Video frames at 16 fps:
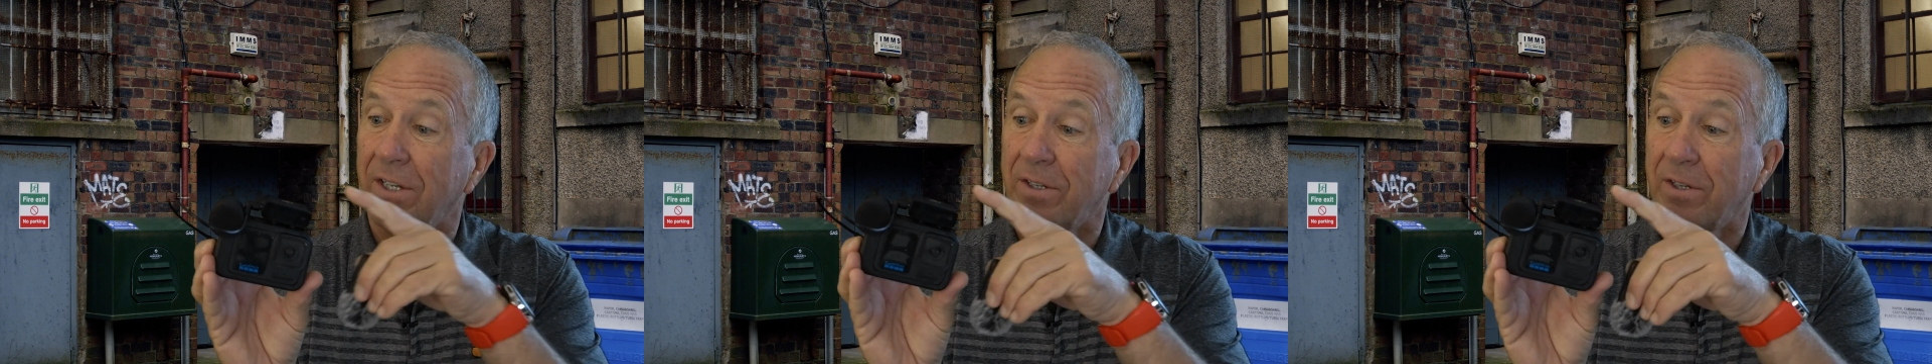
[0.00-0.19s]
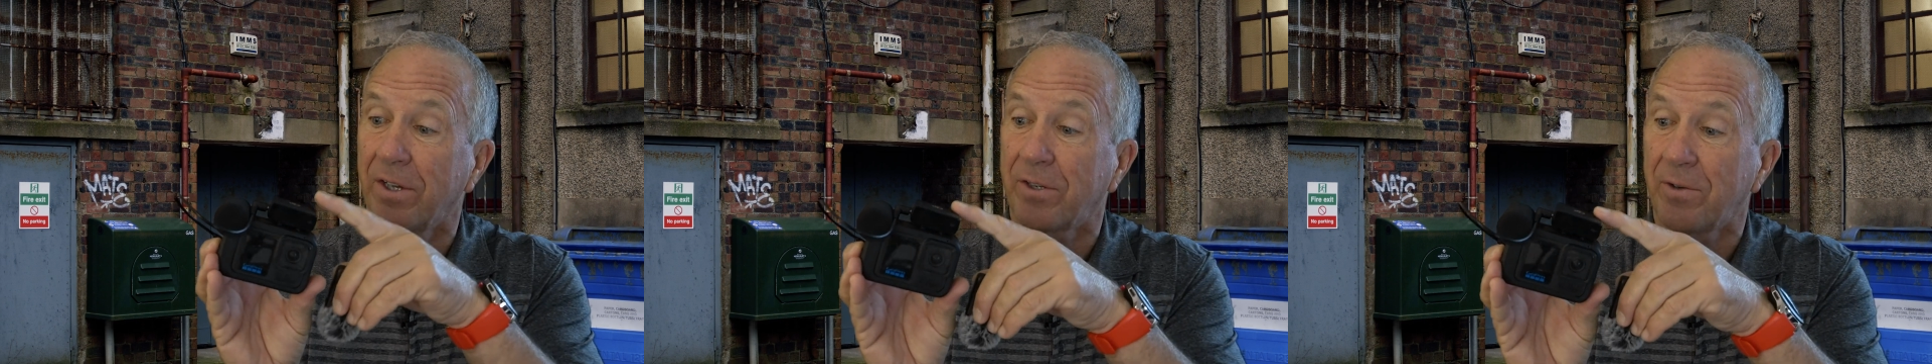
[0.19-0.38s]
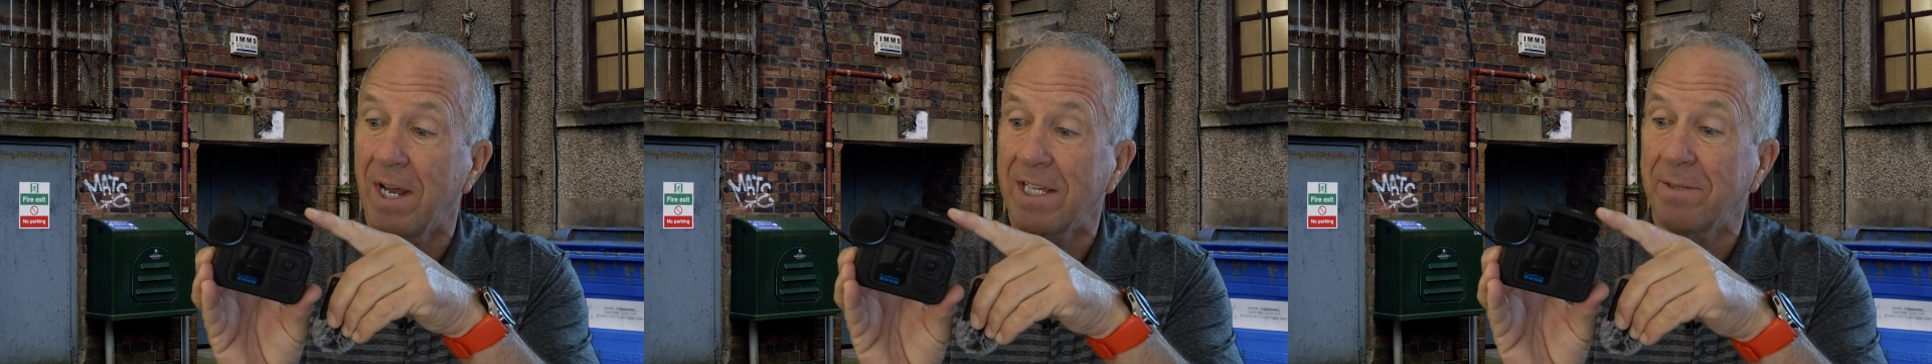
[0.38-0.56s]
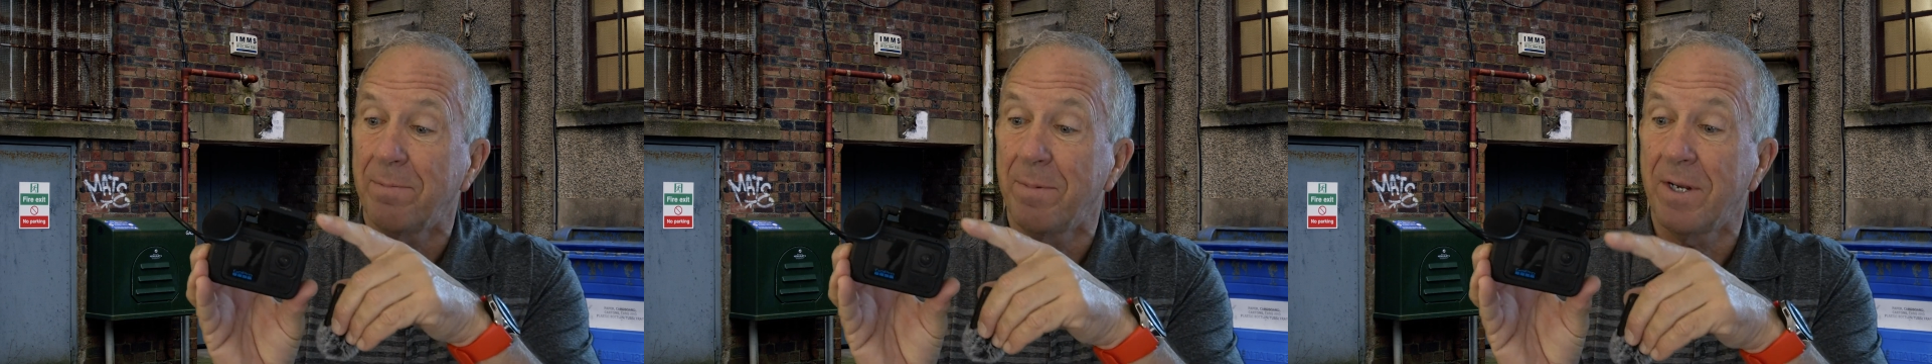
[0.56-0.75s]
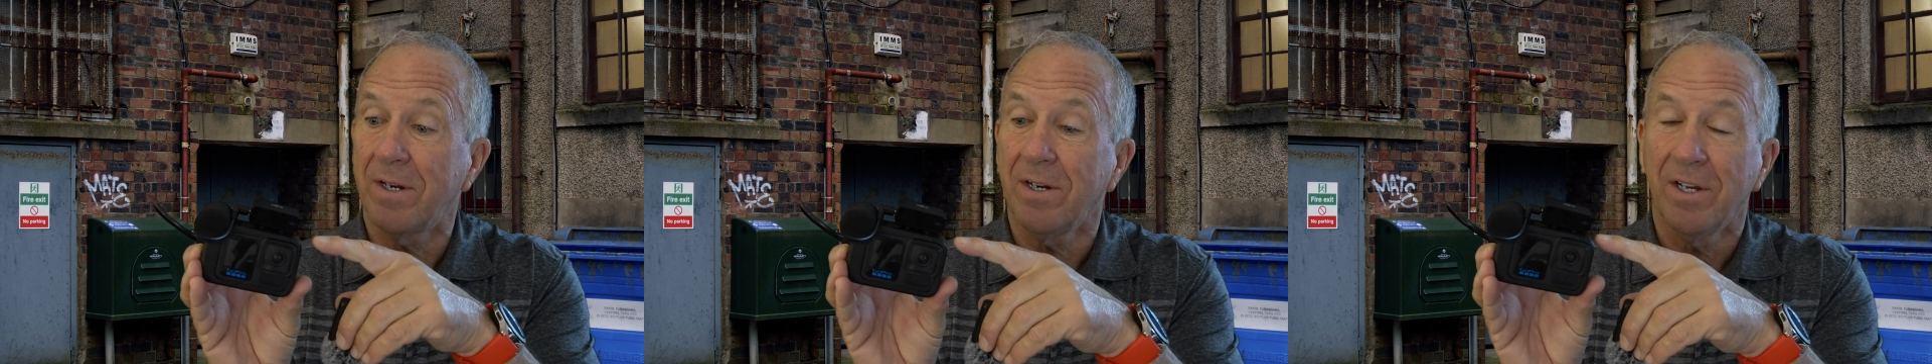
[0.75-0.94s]
to the
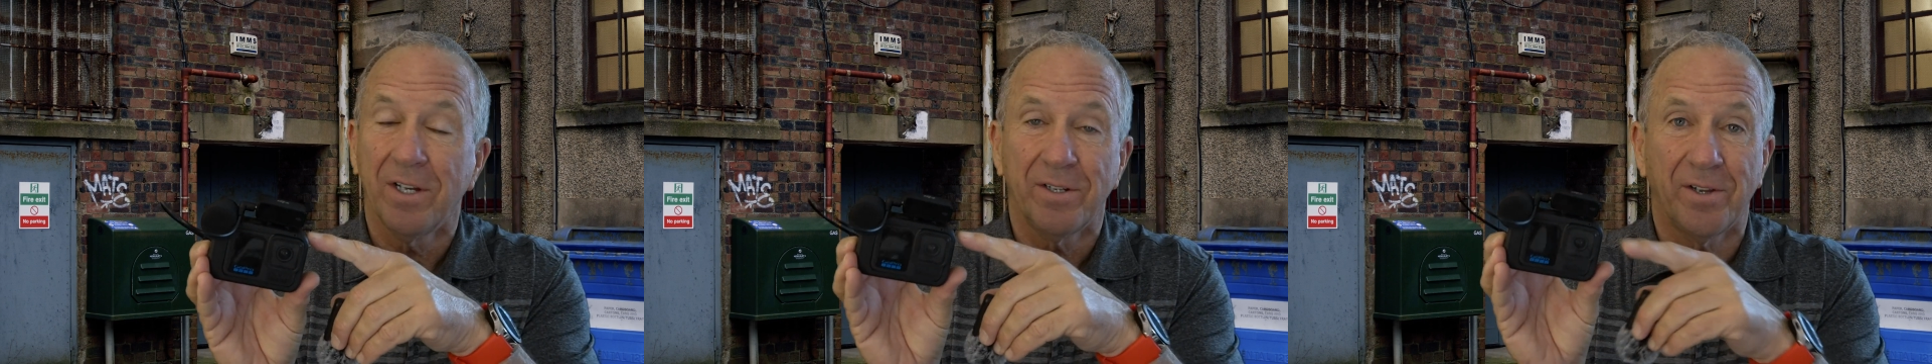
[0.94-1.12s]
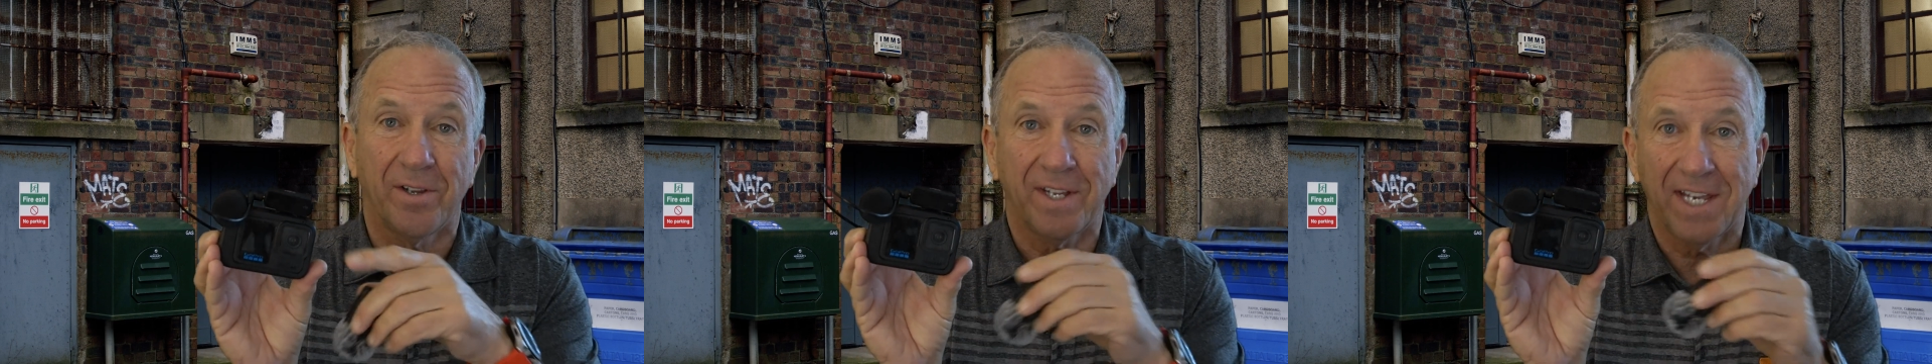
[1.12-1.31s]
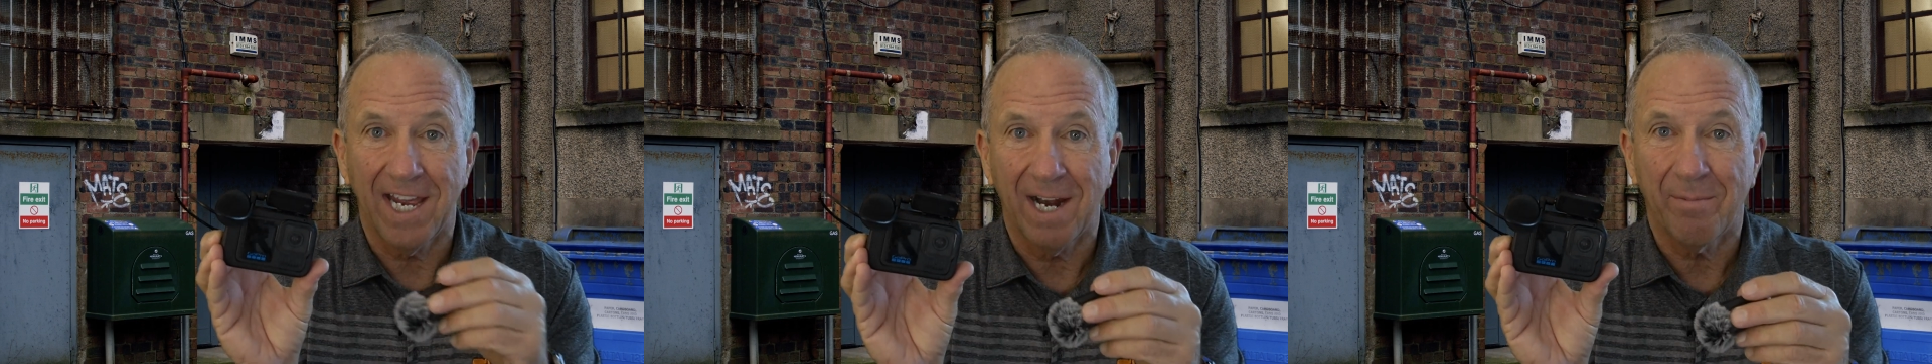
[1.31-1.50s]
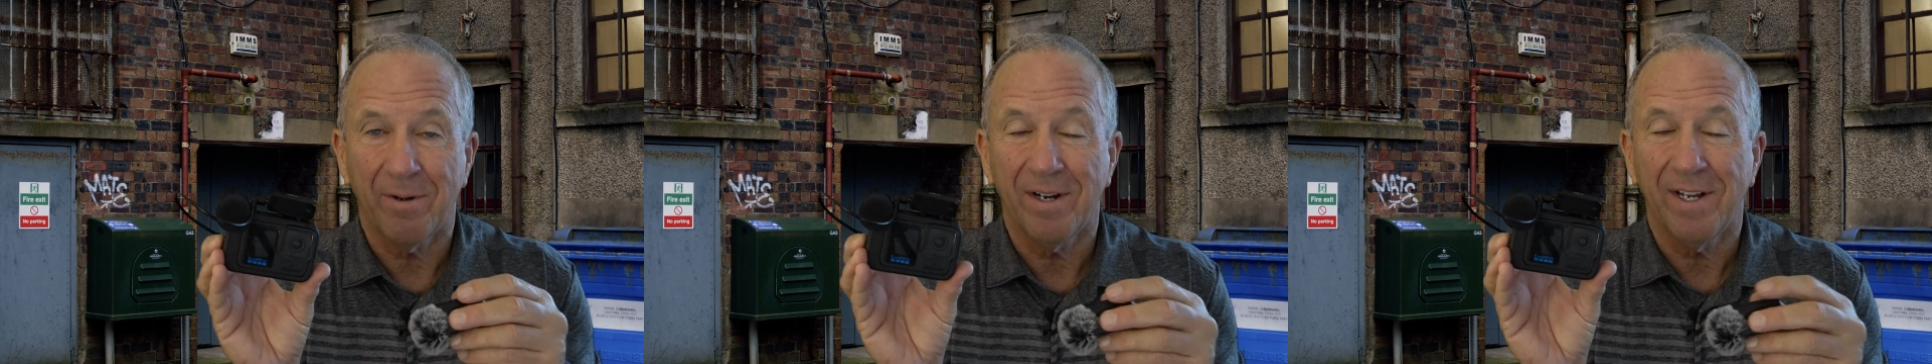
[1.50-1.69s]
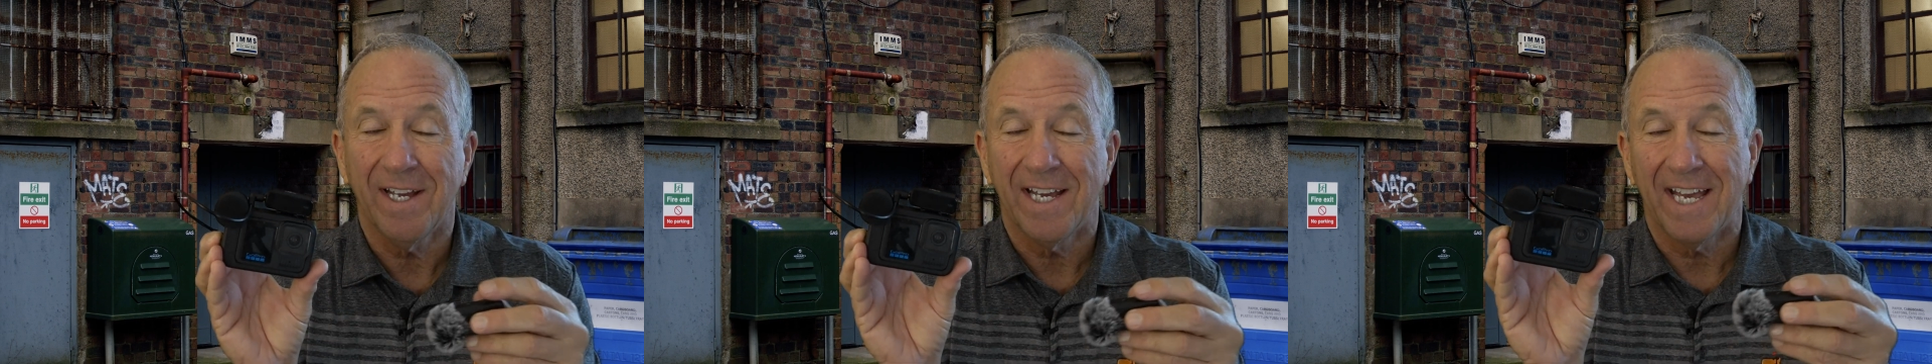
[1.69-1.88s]
transmitter, to the
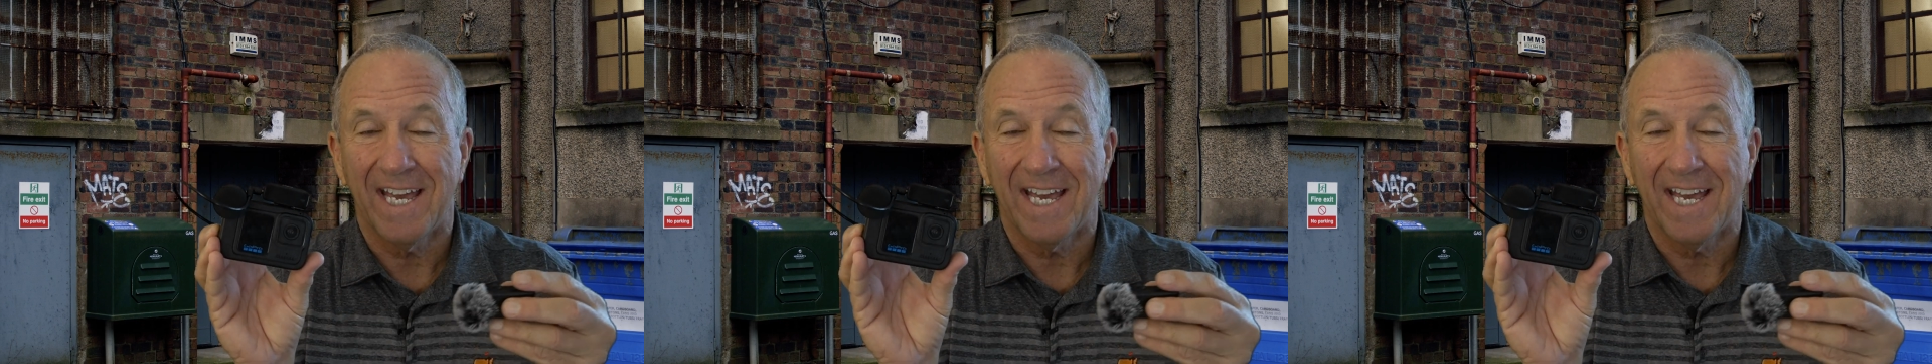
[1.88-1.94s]
camera,